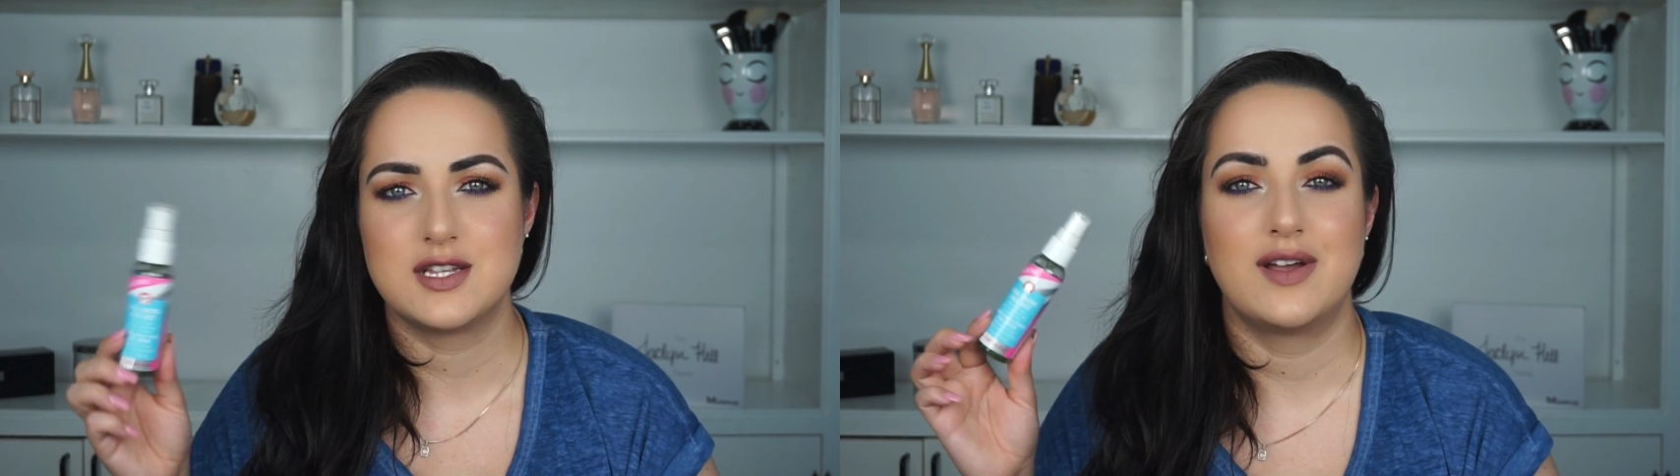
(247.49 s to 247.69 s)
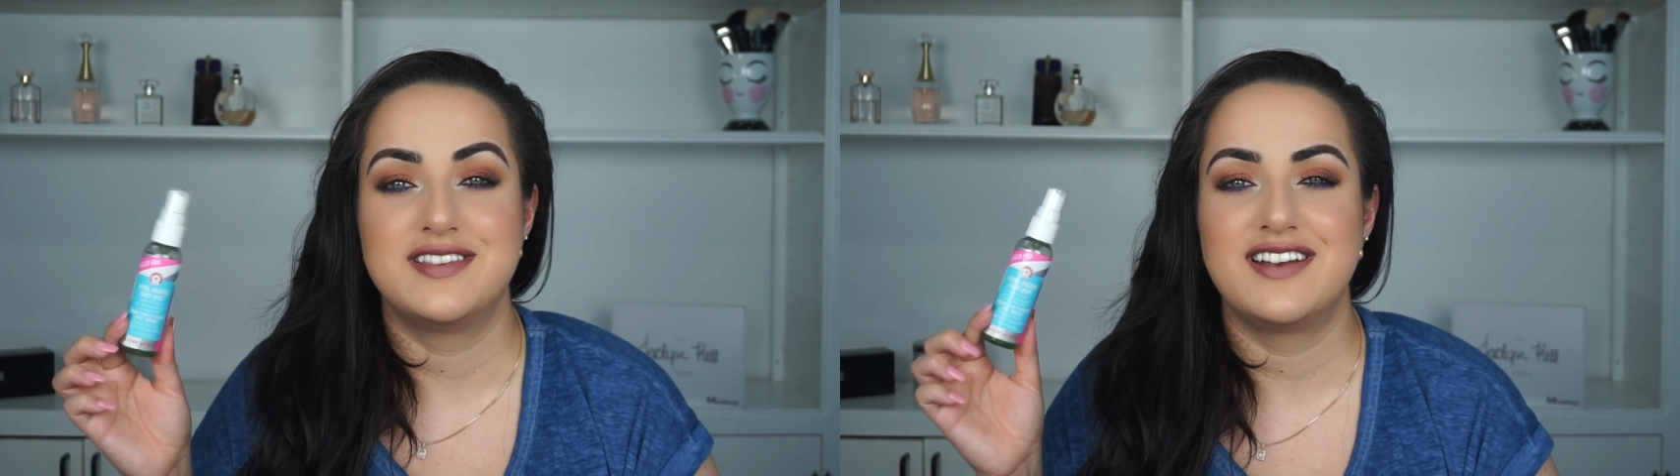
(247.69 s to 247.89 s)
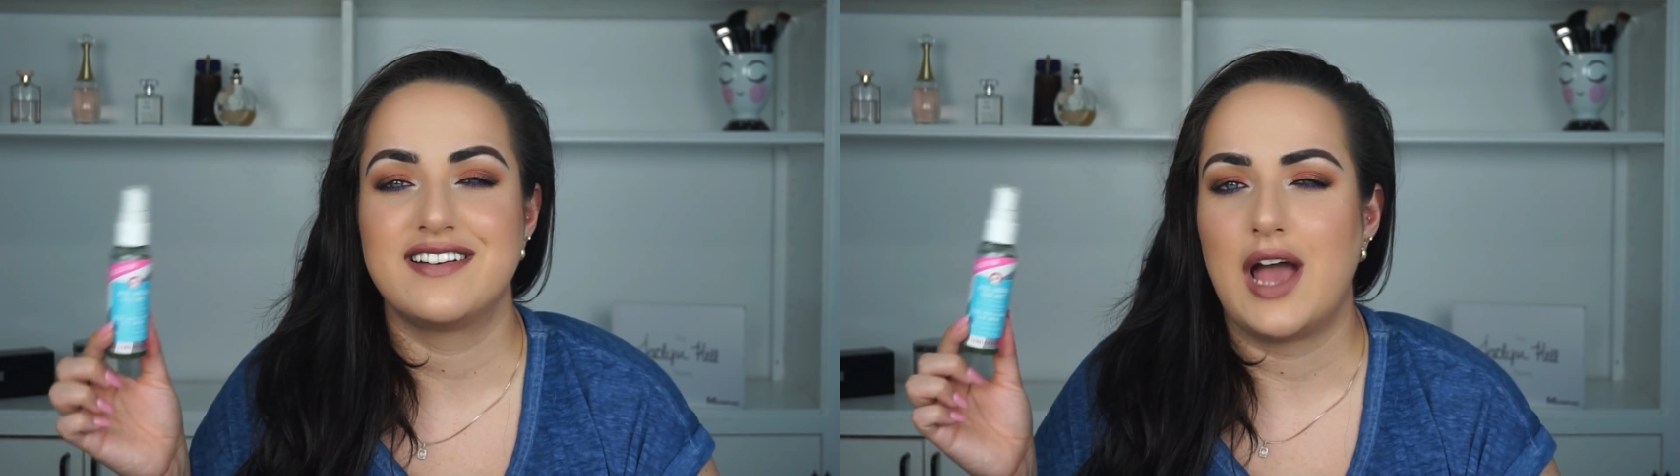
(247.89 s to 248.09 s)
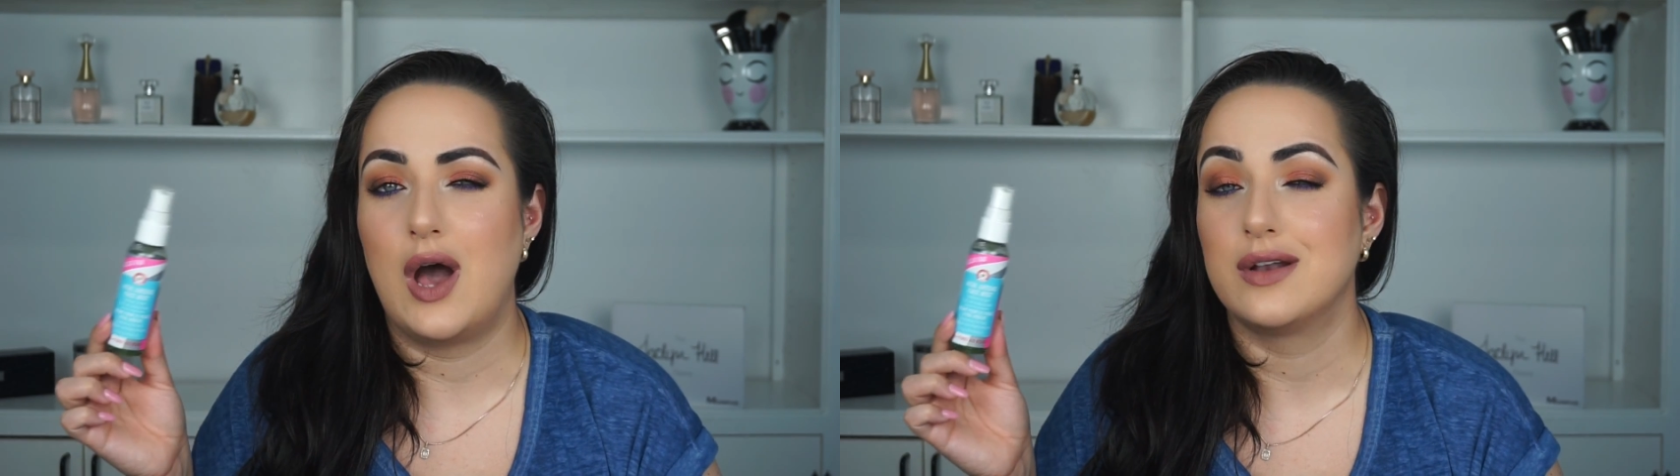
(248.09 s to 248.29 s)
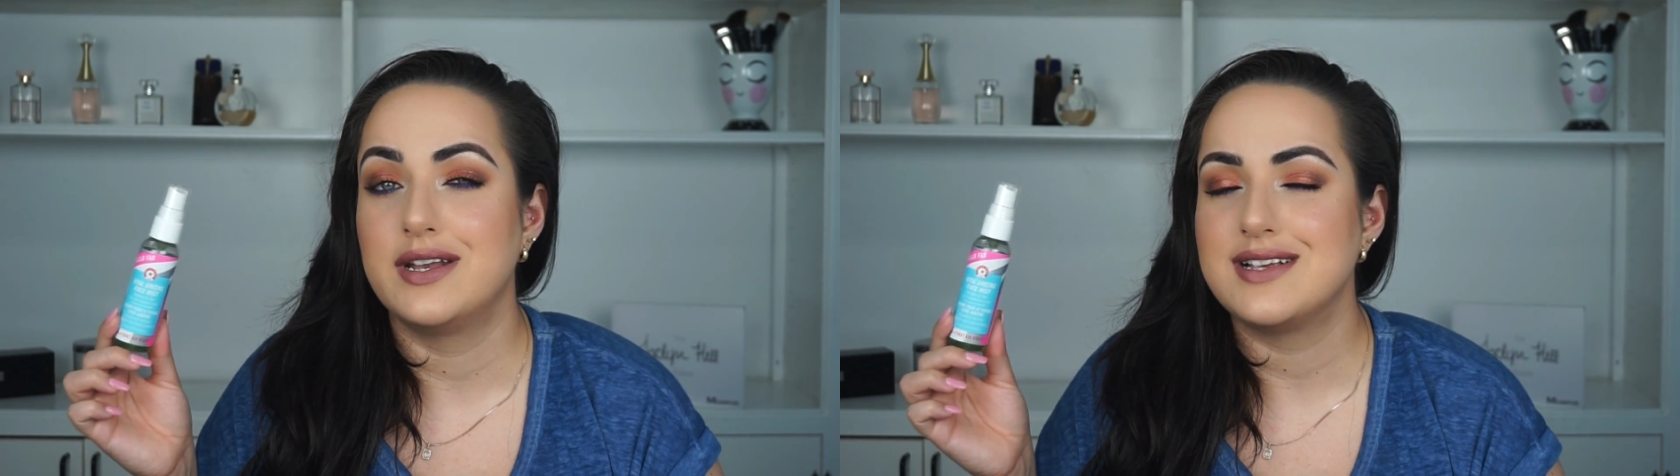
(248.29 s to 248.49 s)
so I didn't
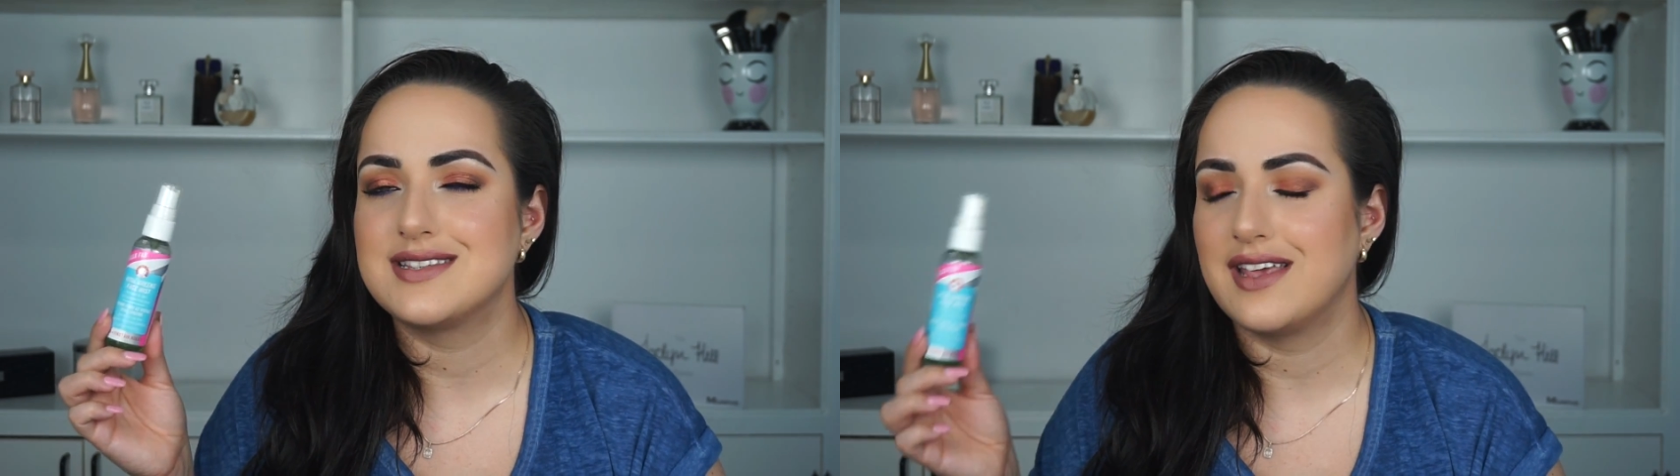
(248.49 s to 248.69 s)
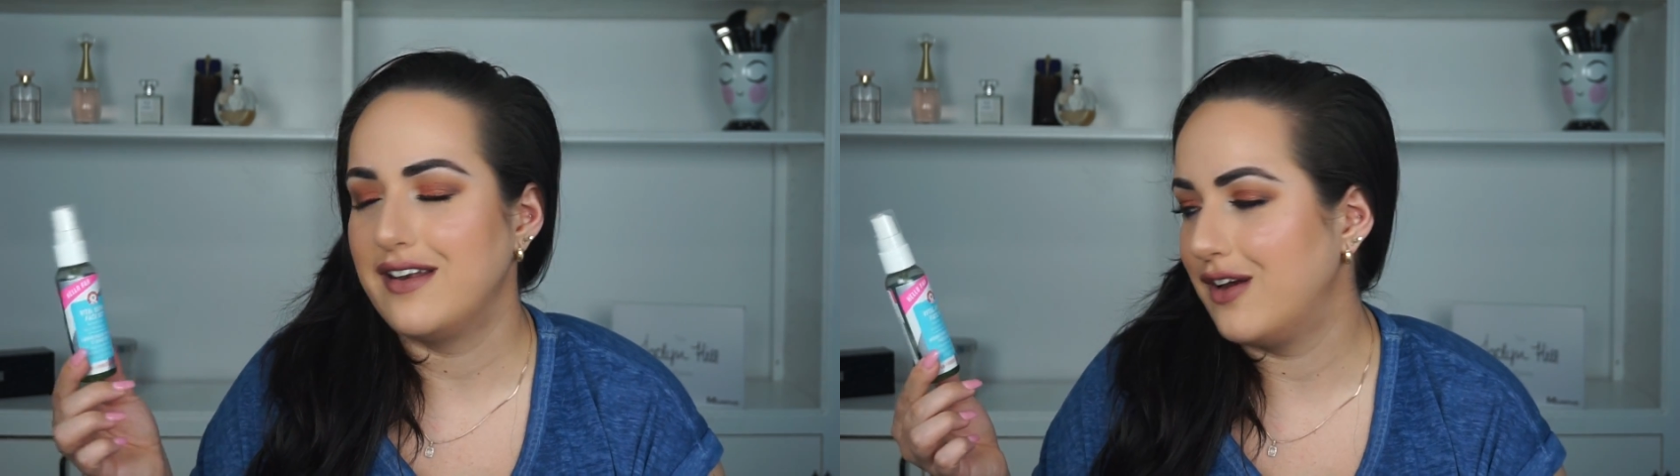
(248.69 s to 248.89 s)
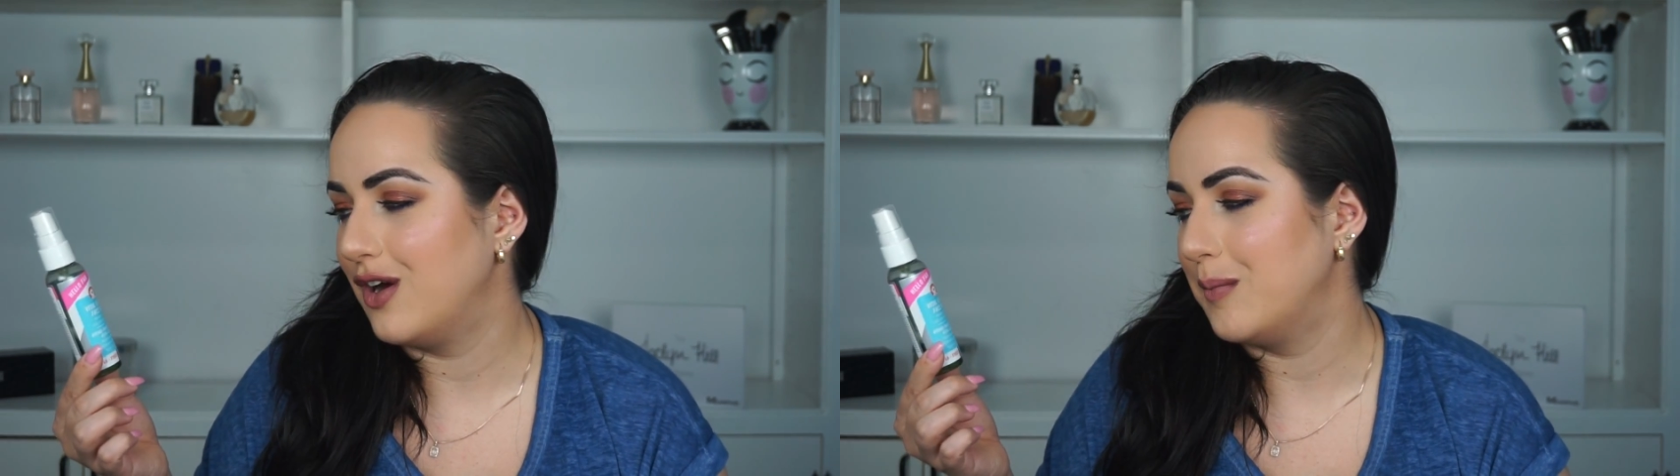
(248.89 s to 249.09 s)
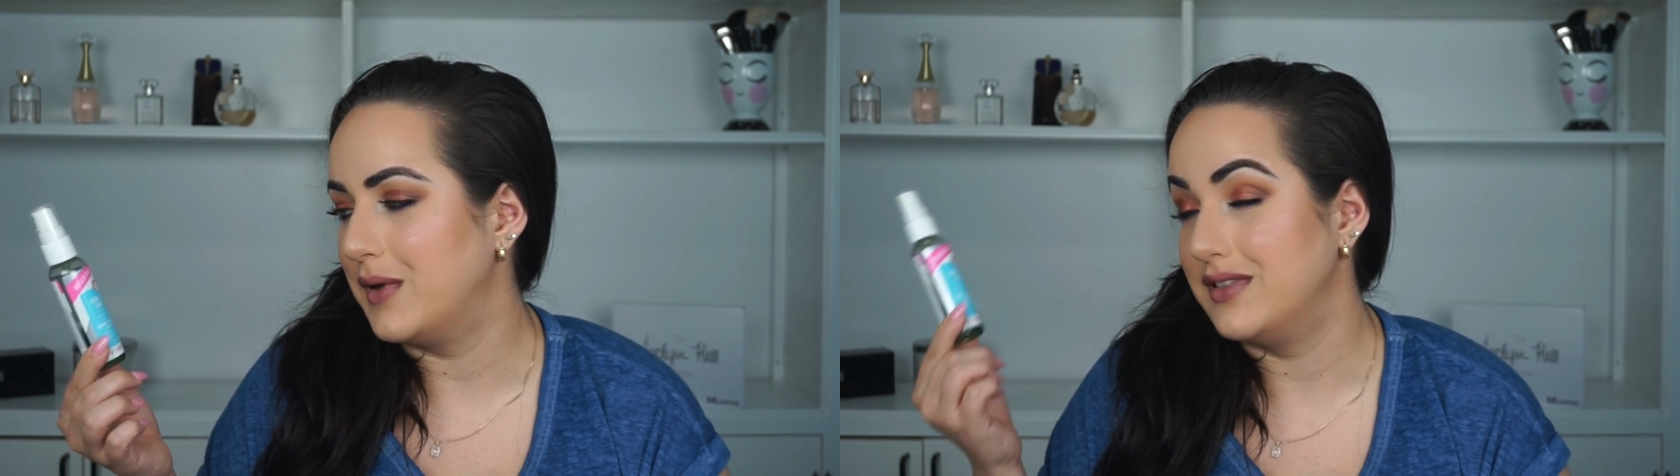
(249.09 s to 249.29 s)
count it as skincare,